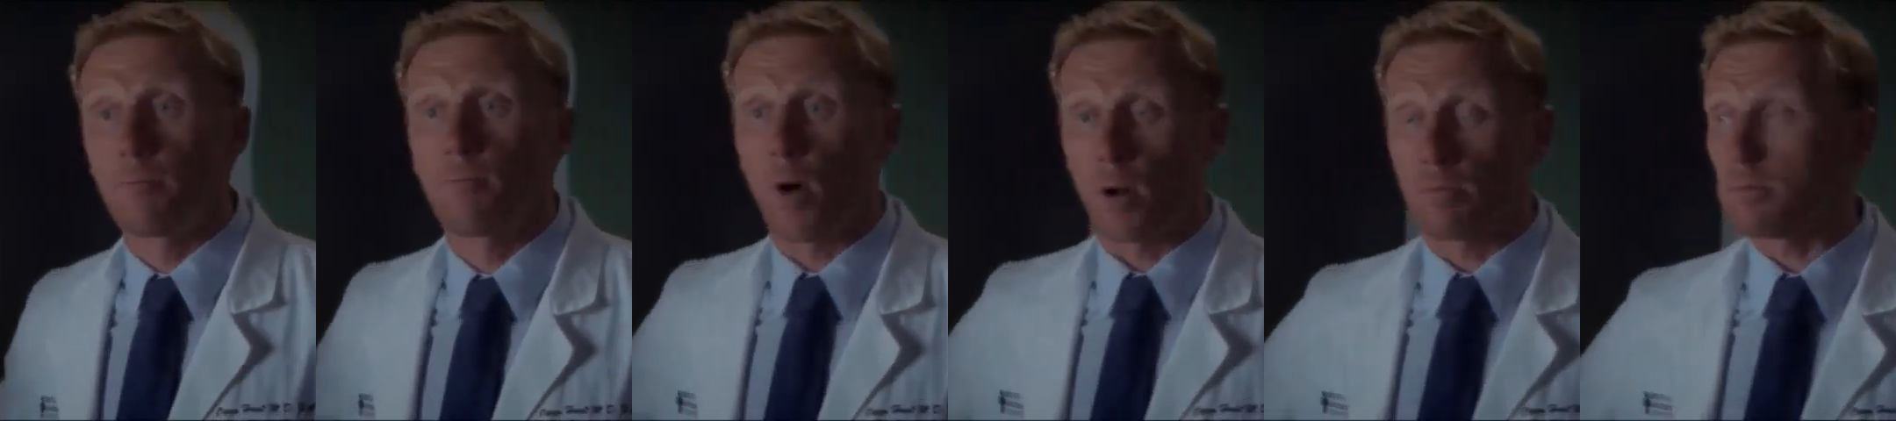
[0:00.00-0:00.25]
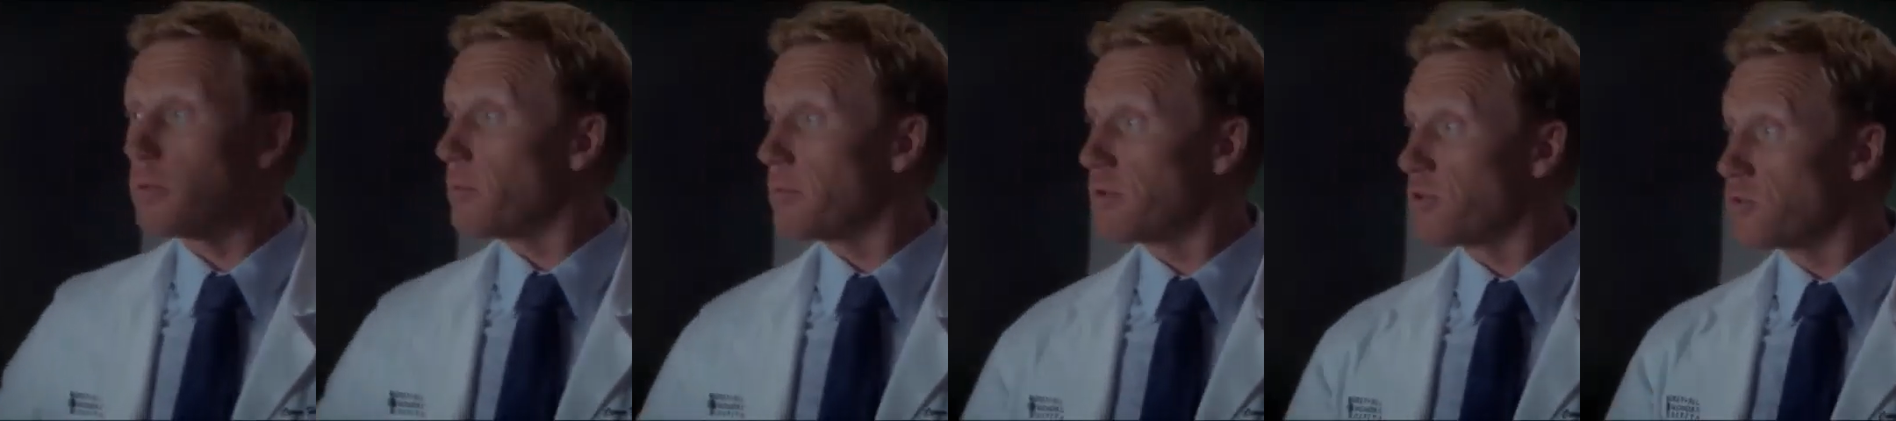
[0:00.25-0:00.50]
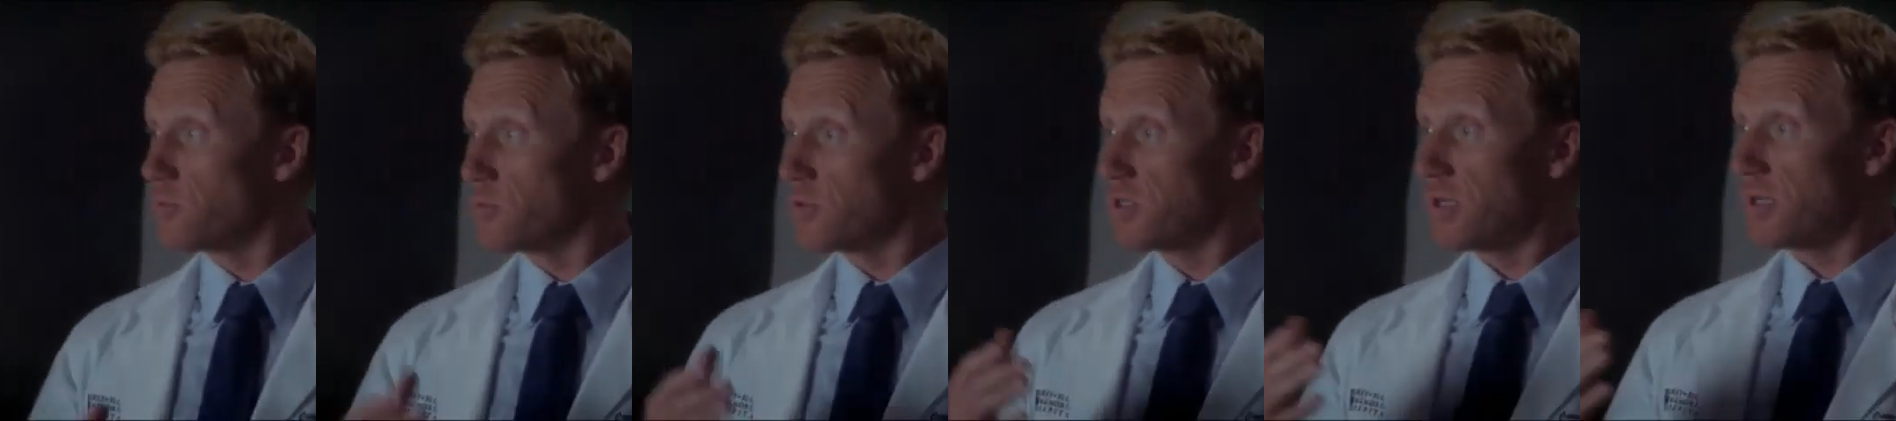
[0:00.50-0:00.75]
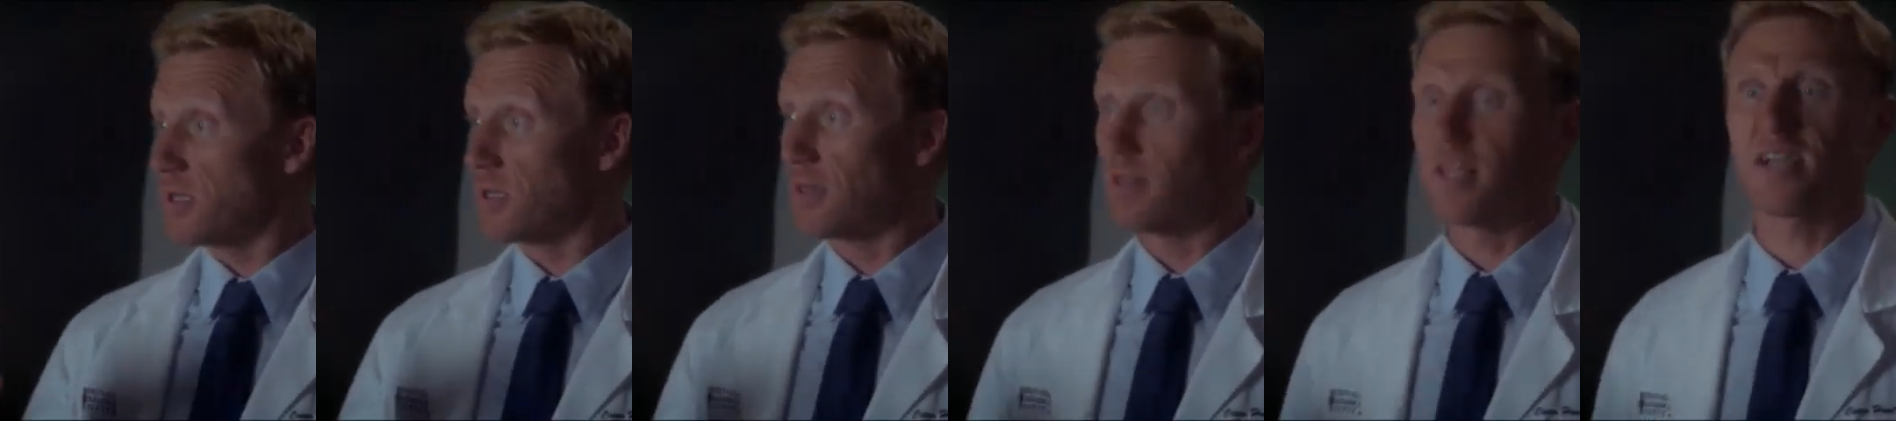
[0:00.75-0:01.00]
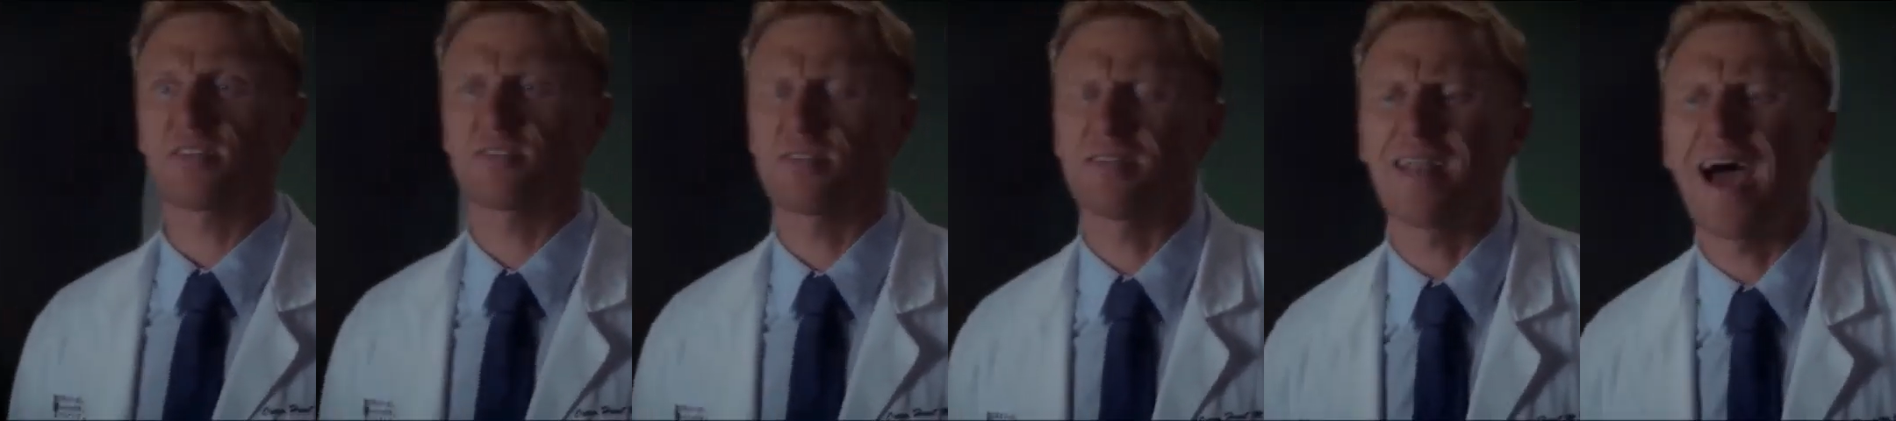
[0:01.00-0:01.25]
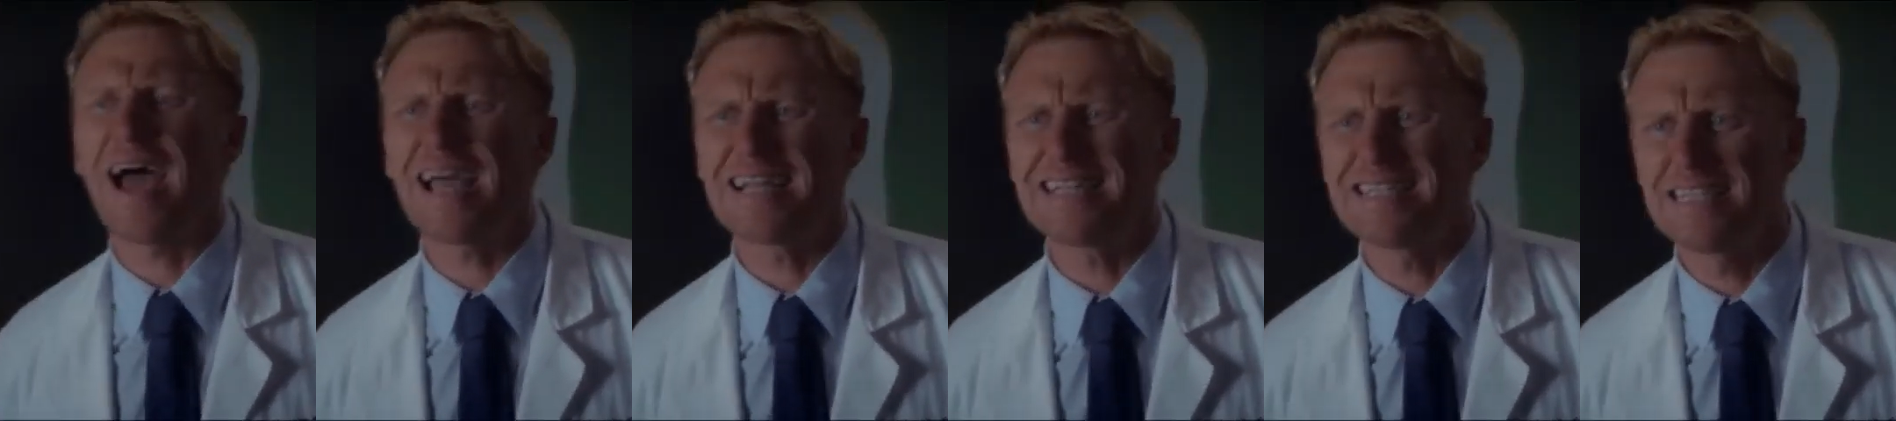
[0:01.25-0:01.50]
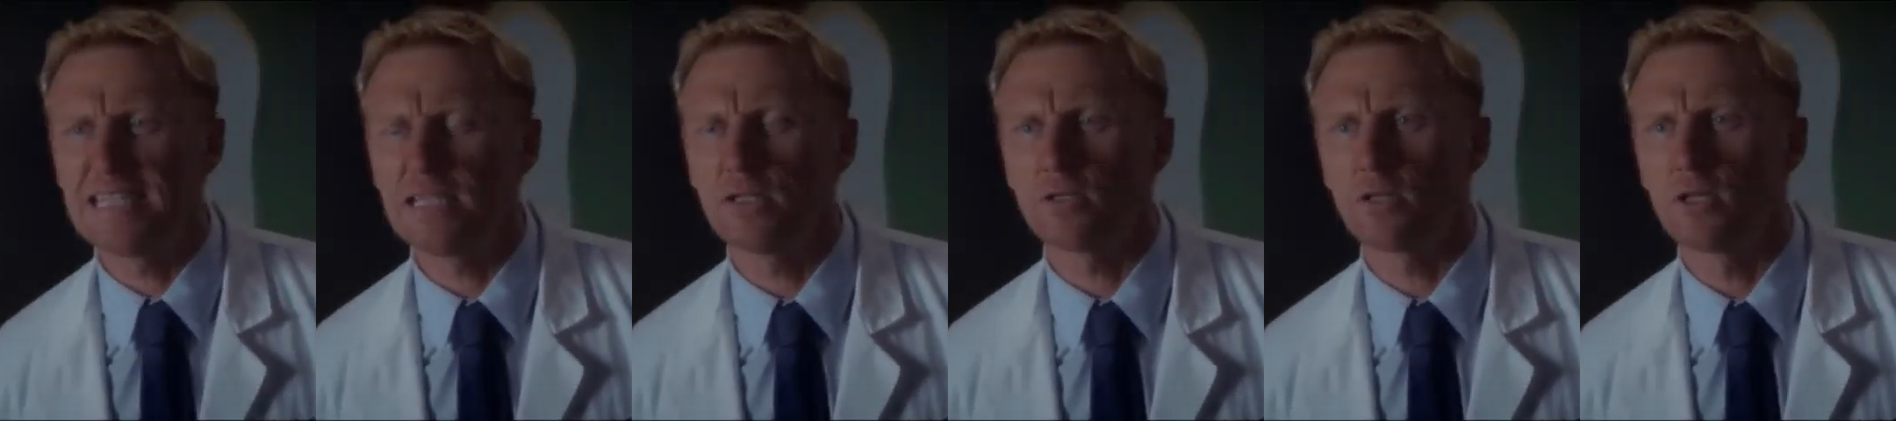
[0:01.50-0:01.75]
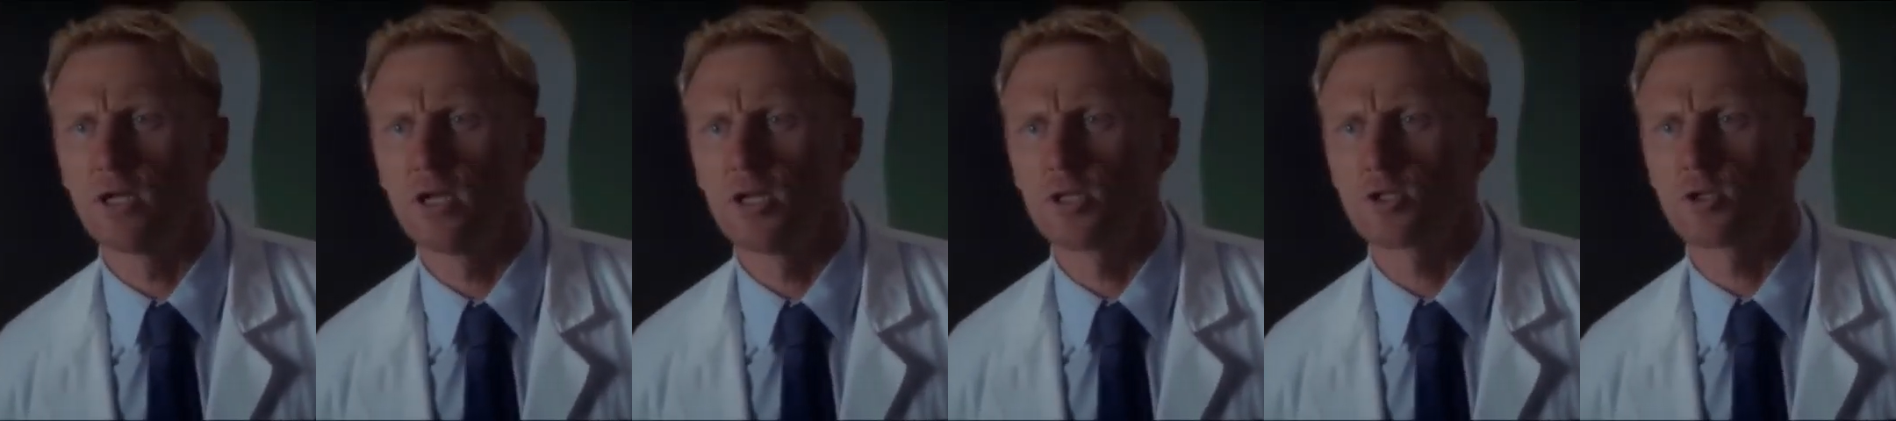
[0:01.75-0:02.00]
probably because it was done in less than
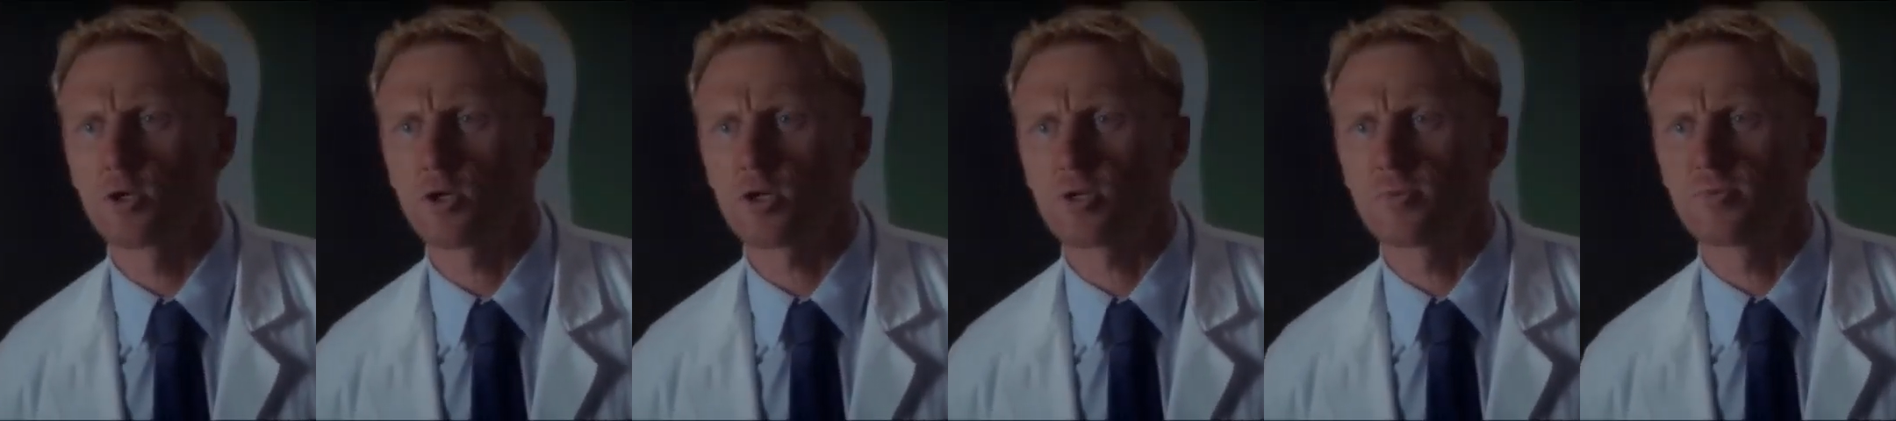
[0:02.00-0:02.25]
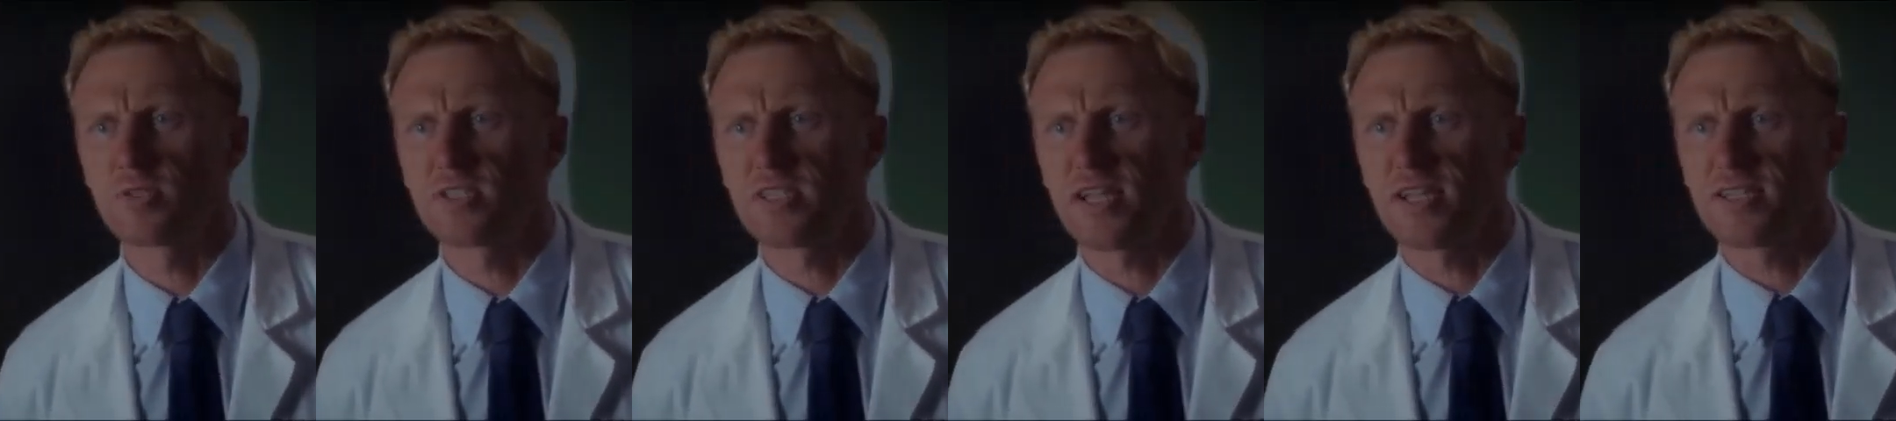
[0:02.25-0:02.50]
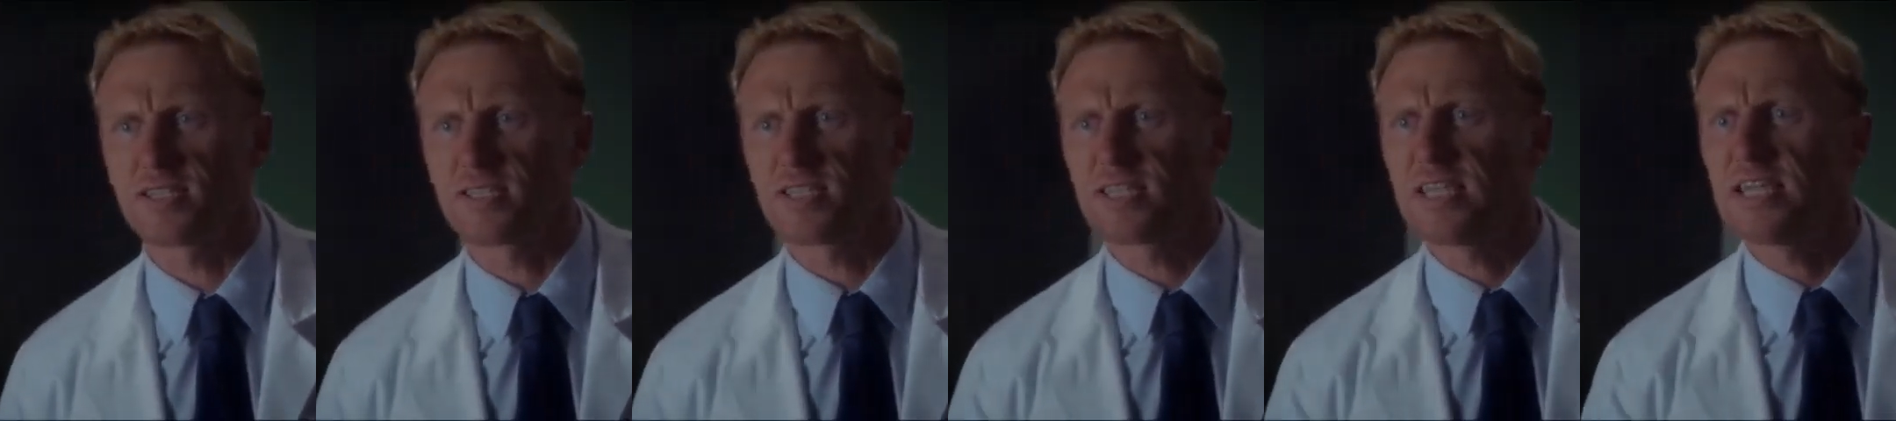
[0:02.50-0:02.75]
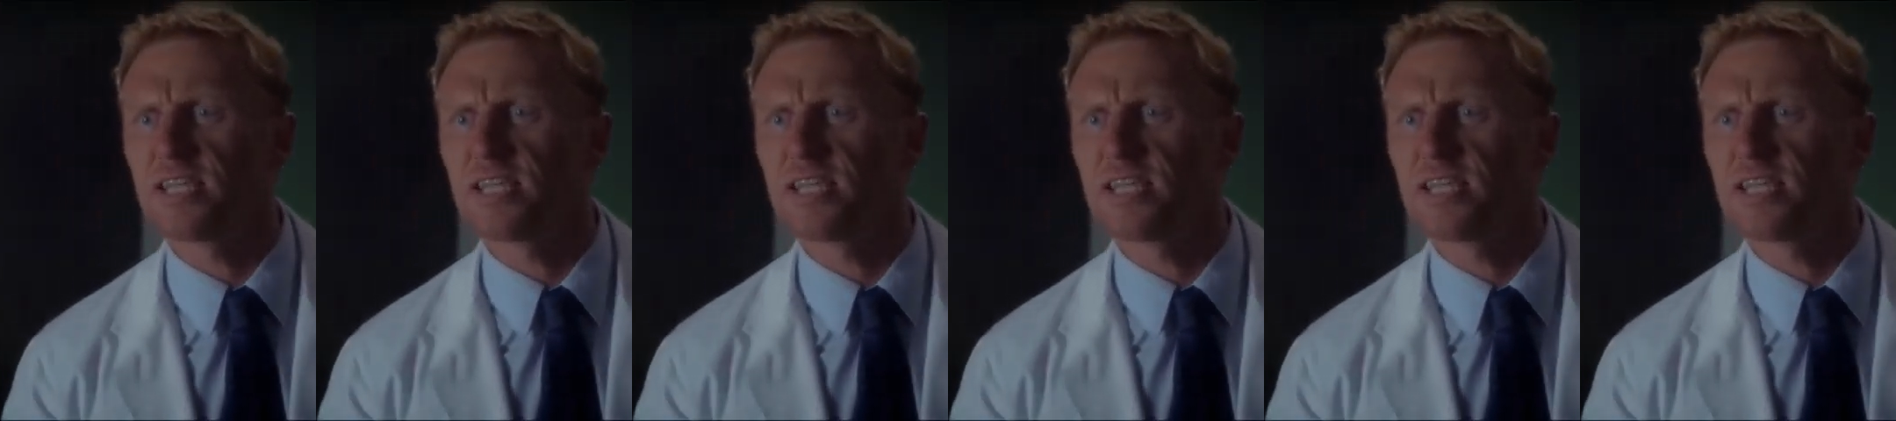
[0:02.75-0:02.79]
ideal circumstances.